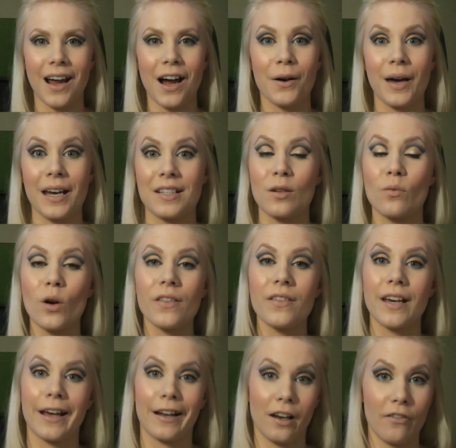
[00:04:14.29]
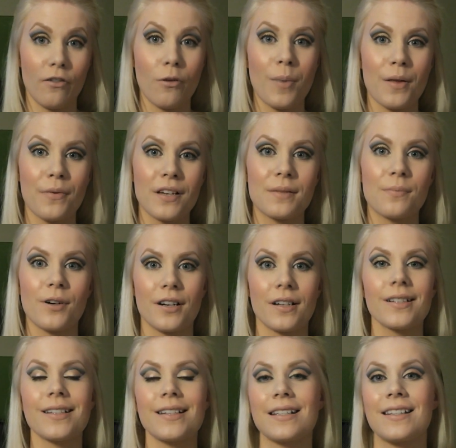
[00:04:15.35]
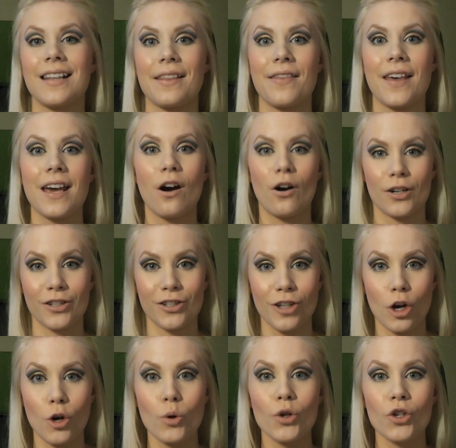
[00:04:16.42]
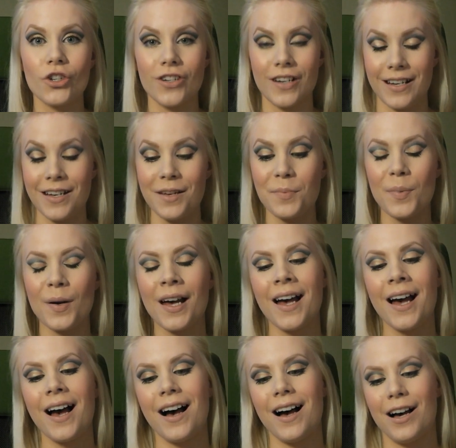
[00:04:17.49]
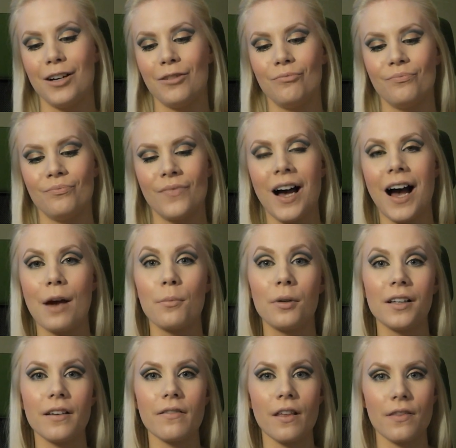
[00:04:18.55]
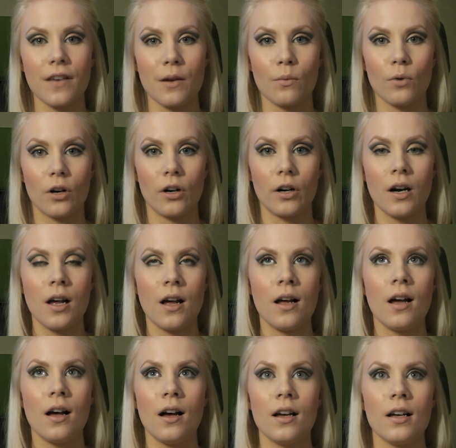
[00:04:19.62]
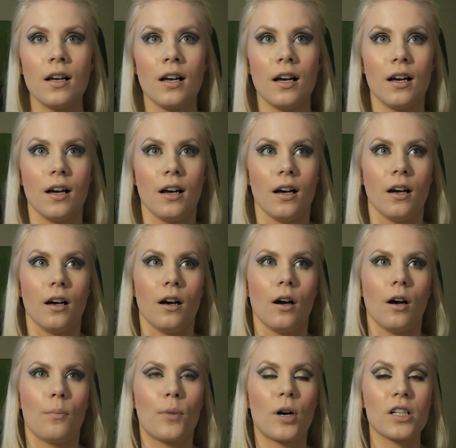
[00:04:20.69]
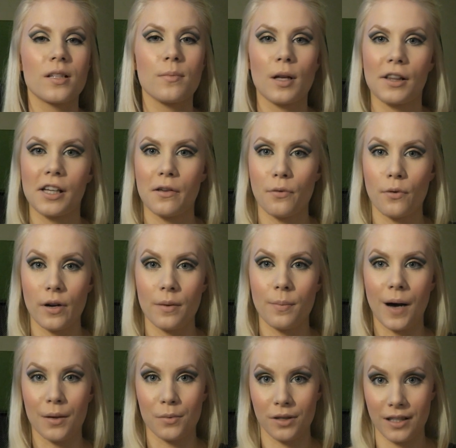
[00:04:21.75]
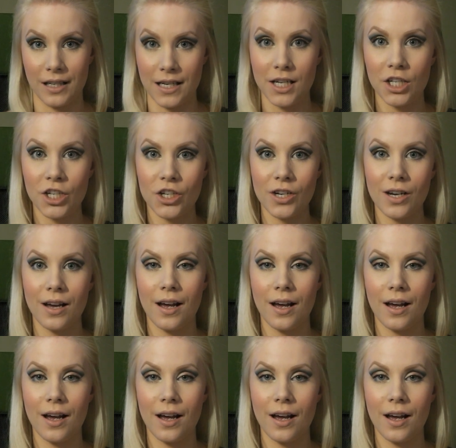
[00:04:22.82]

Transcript: Okay, so one thing I love about these products is that they are so cheap. I believe that they were approximately £3 each,